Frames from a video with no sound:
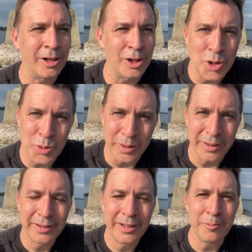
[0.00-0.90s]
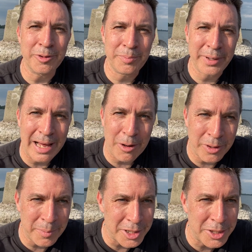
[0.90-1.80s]
alone. He wouldn't be out
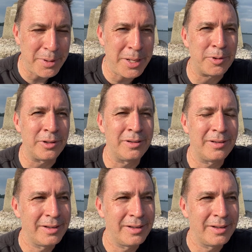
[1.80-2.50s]
with a bunch of people,